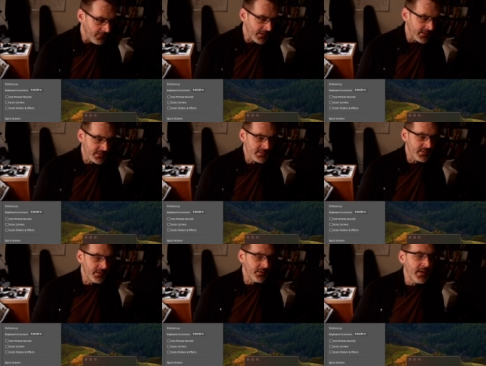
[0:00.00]
And that gets
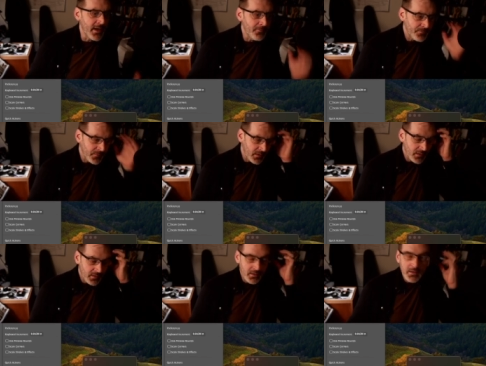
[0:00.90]
us there. Now,
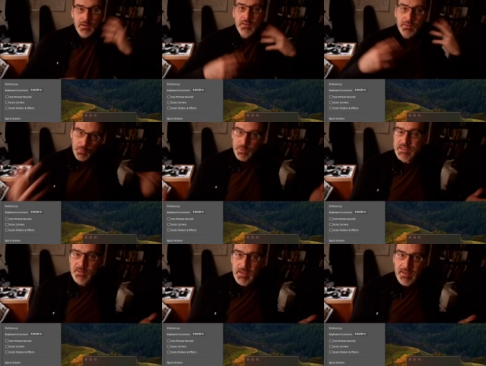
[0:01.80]
the
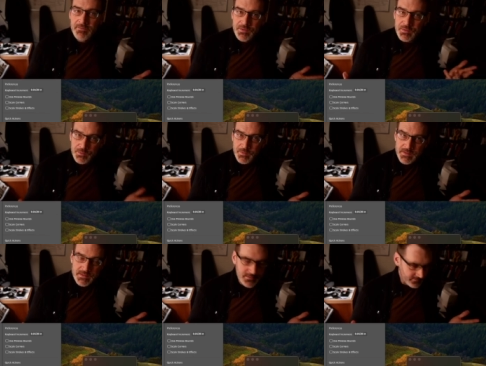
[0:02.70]
reason I'm having you do
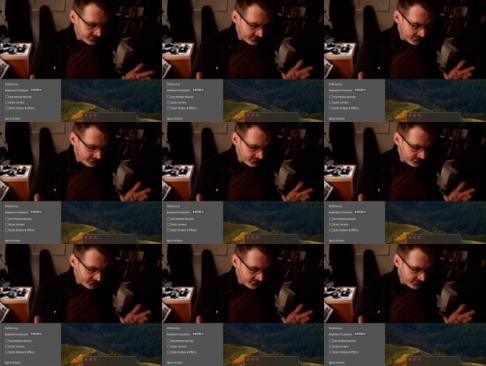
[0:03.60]
this